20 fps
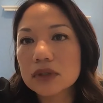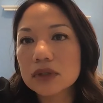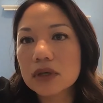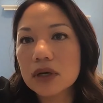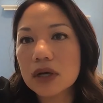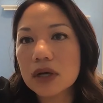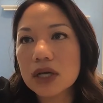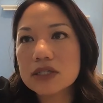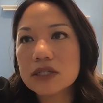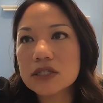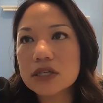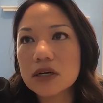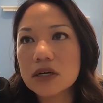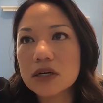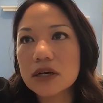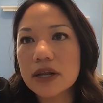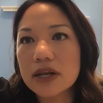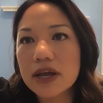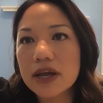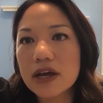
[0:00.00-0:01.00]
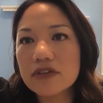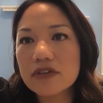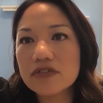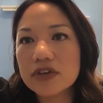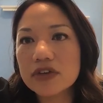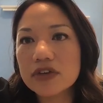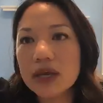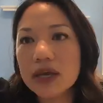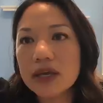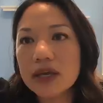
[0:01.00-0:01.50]
I started having
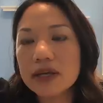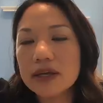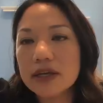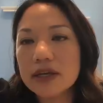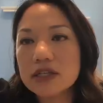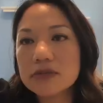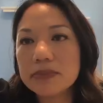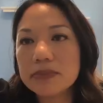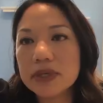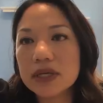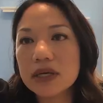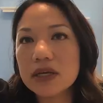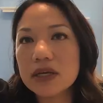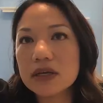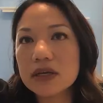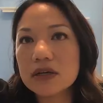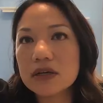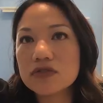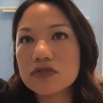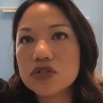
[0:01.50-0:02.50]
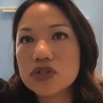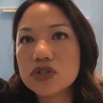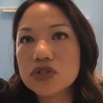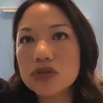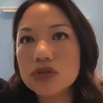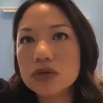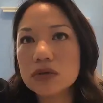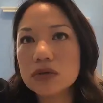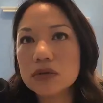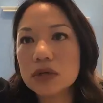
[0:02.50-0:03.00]
headaches beginning of
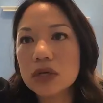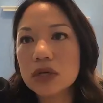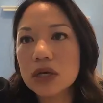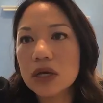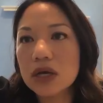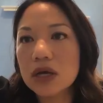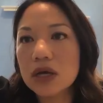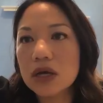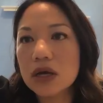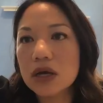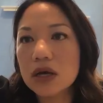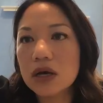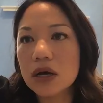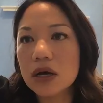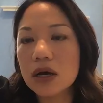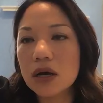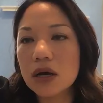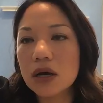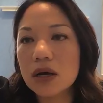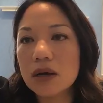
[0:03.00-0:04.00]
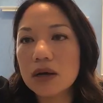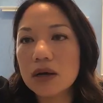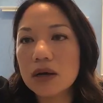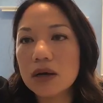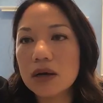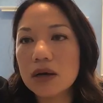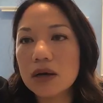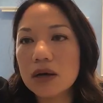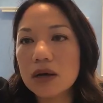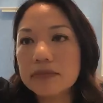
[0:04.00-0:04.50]
June.
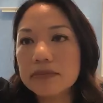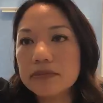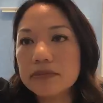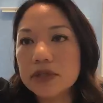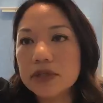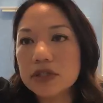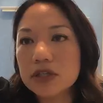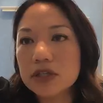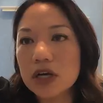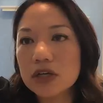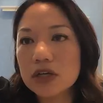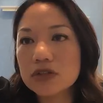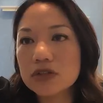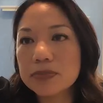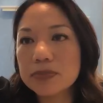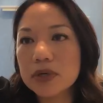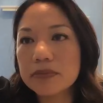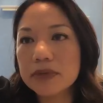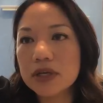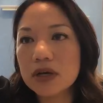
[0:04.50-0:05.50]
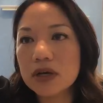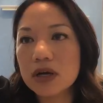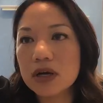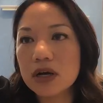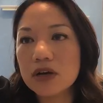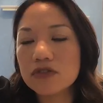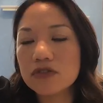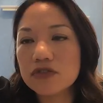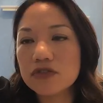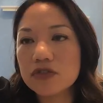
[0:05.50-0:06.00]
The doctor put me
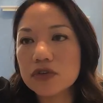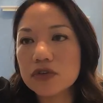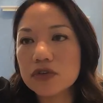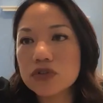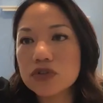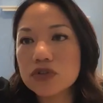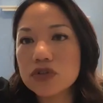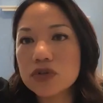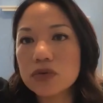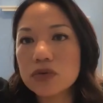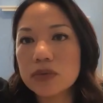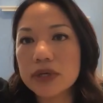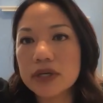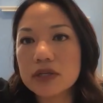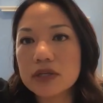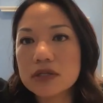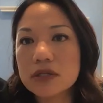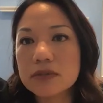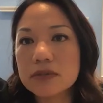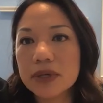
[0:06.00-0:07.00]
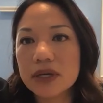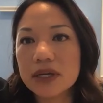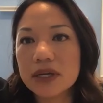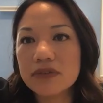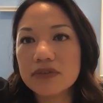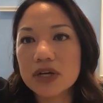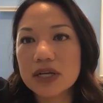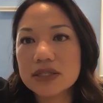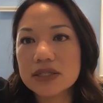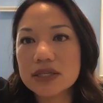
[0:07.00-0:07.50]
off for 2 weeks, but I never
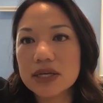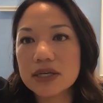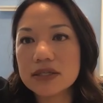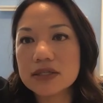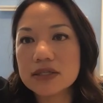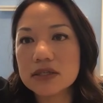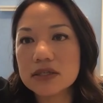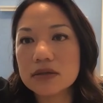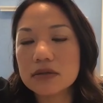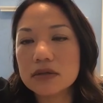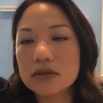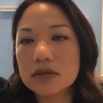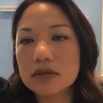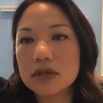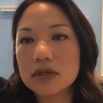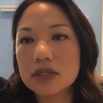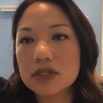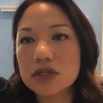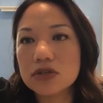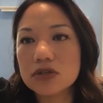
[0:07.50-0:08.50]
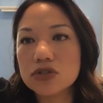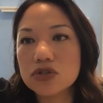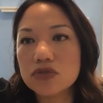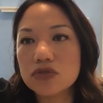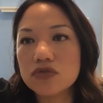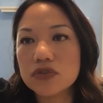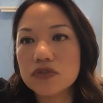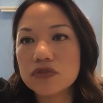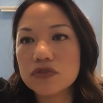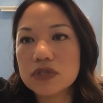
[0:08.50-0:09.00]
got tested until June
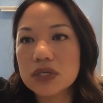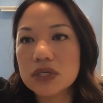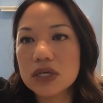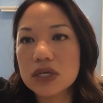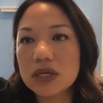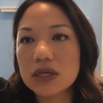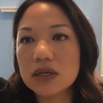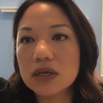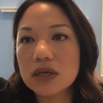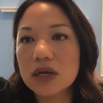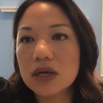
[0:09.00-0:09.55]
15.